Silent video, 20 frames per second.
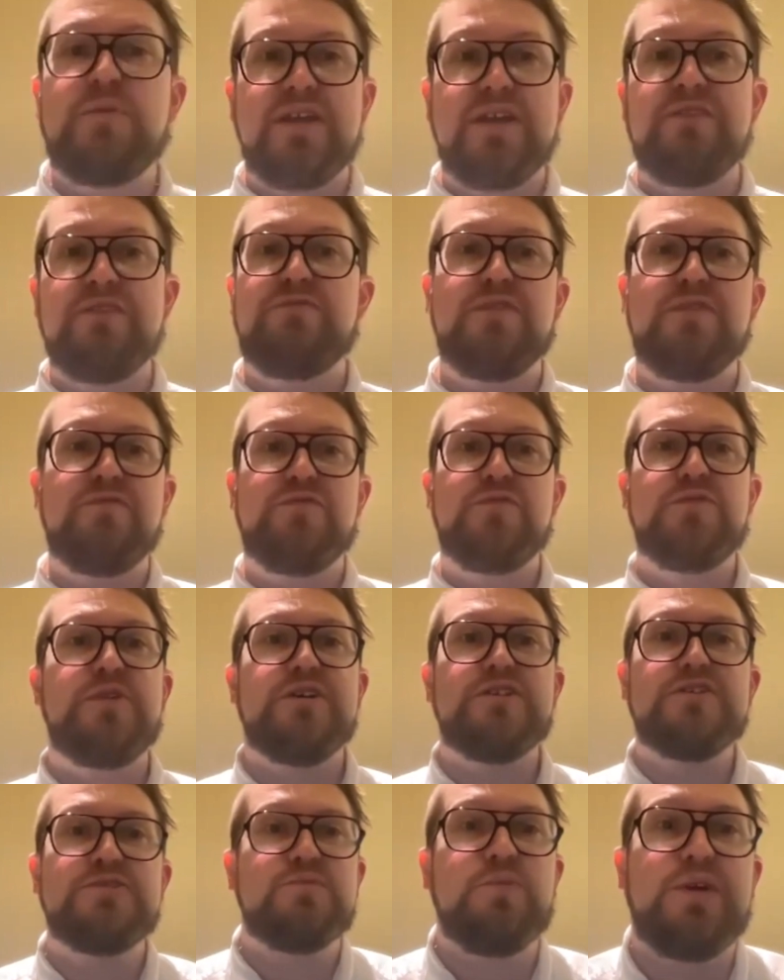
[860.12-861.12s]
if you
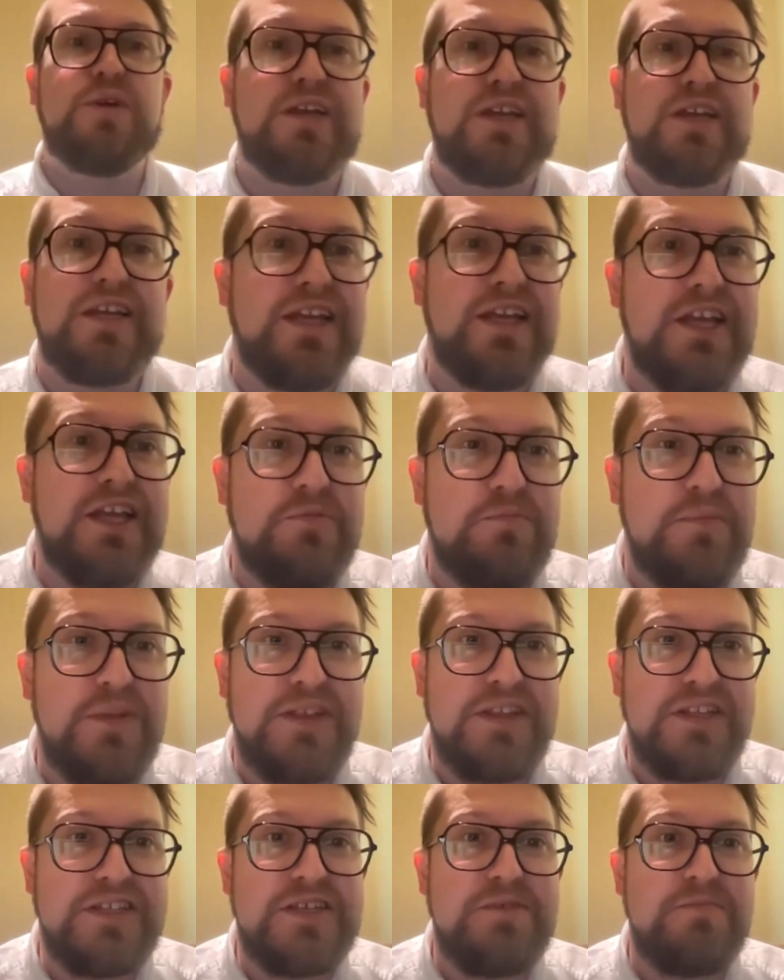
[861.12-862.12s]
guys want to hit me and
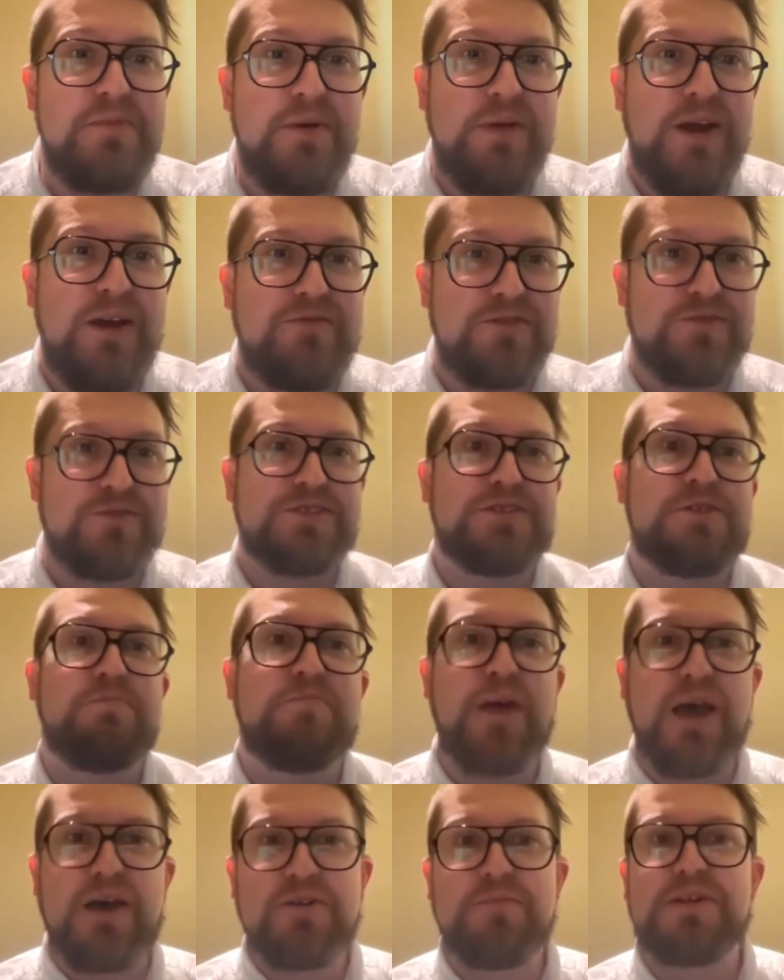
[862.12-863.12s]
the team up afterwards
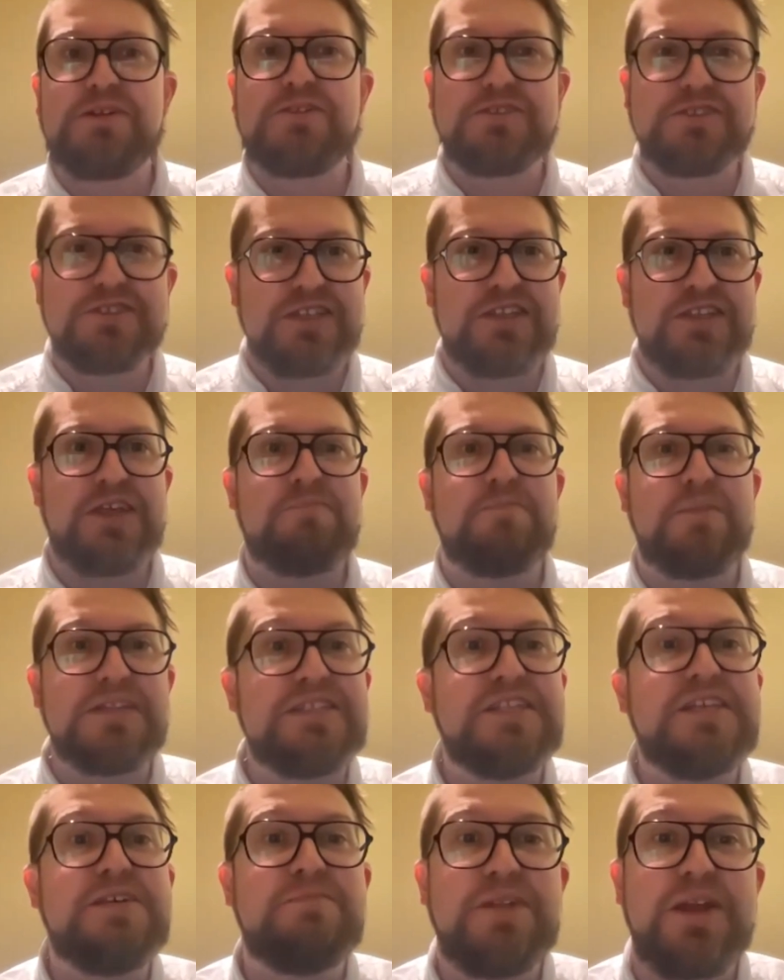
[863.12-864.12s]
about a matrix like that, my
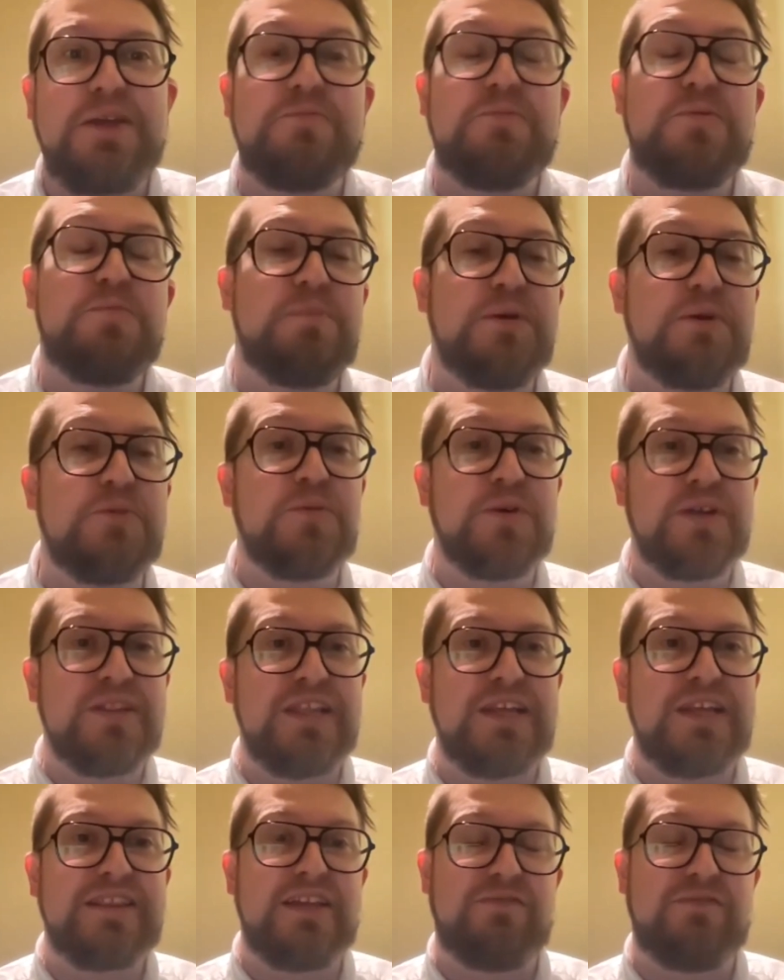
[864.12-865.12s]
team and we built one
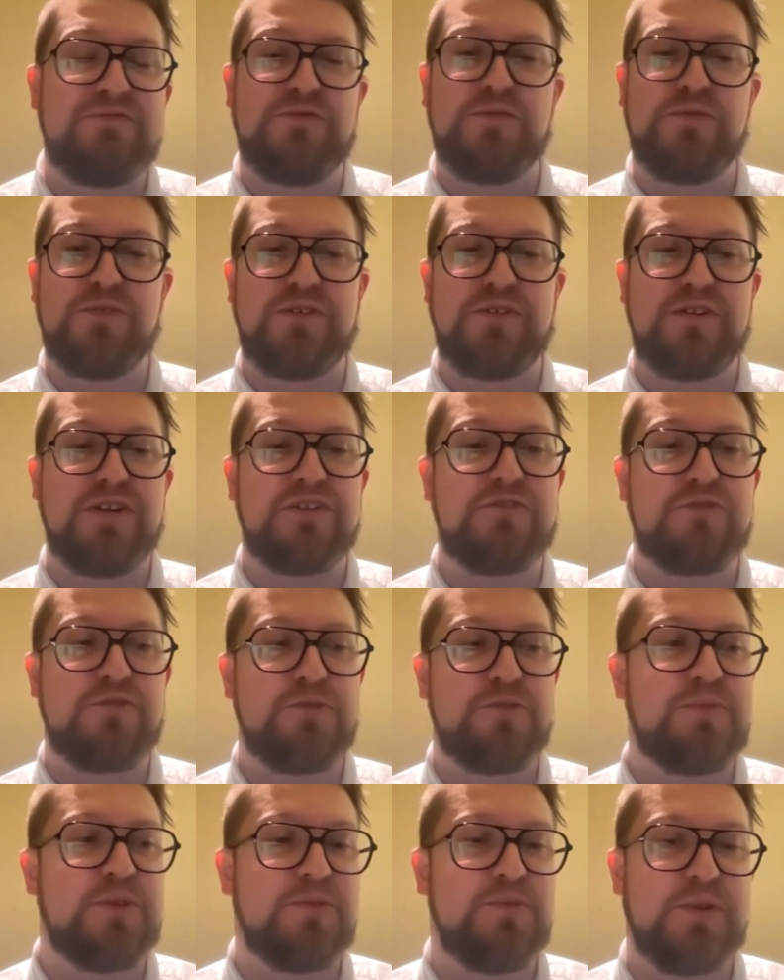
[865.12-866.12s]
like that for a
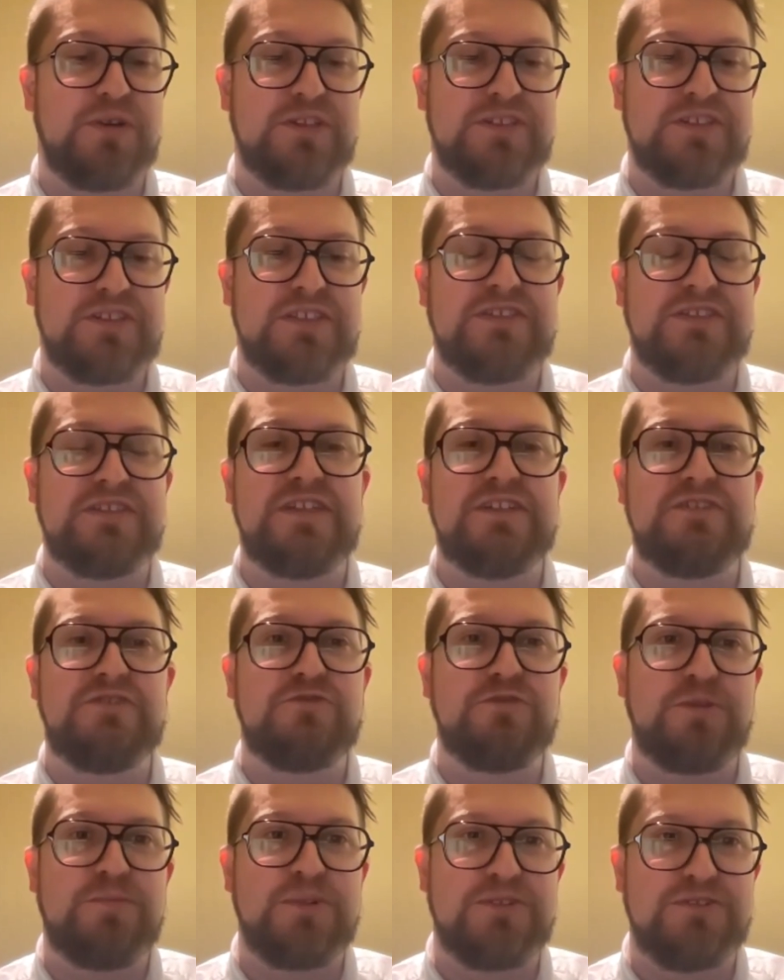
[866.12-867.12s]
group that works in
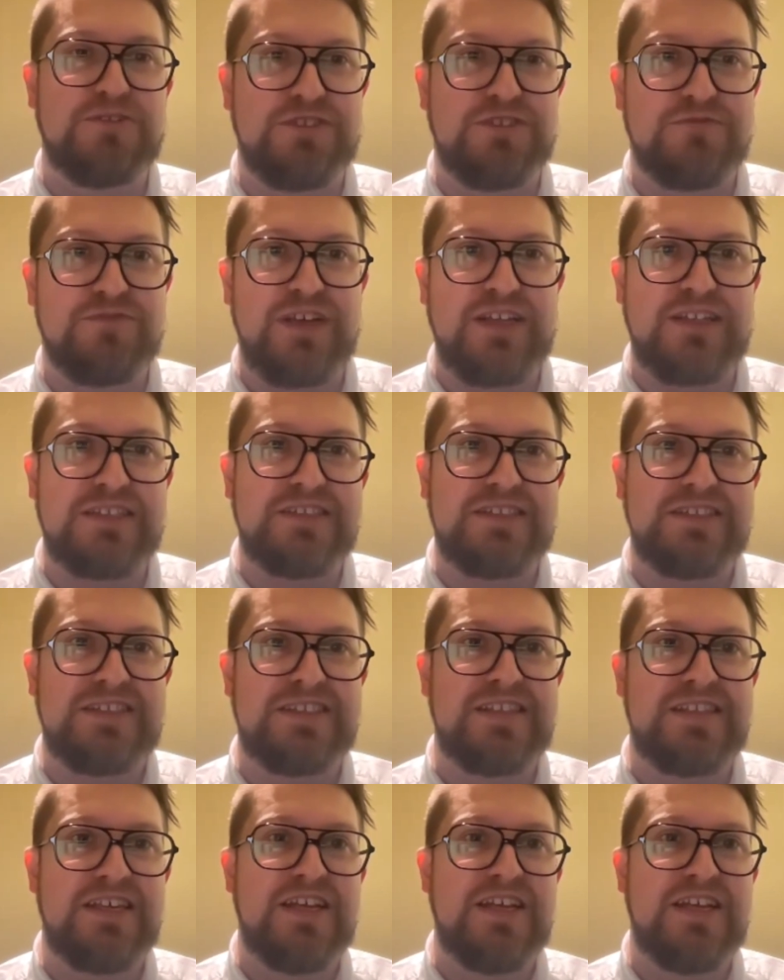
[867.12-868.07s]
criminal defense